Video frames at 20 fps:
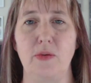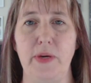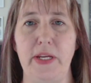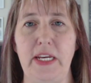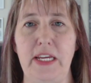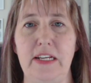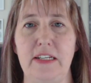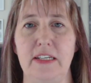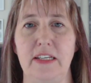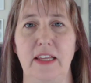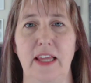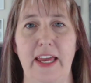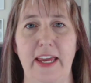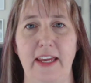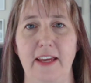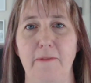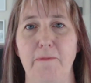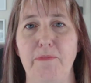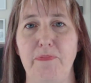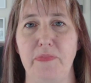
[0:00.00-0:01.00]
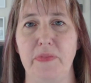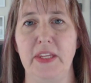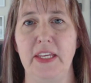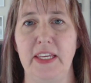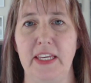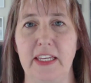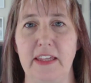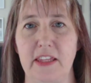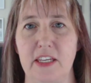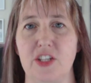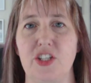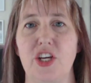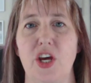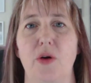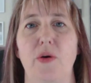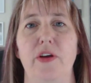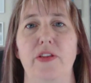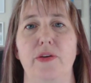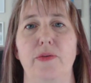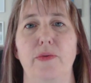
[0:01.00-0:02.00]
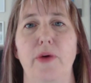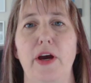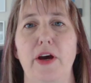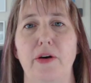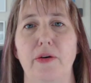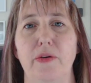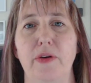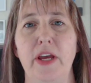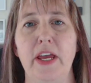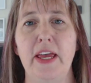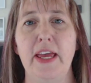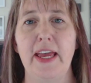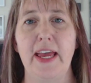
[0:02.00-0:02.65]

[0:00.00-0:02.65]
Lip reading: We need to like get this show on the road.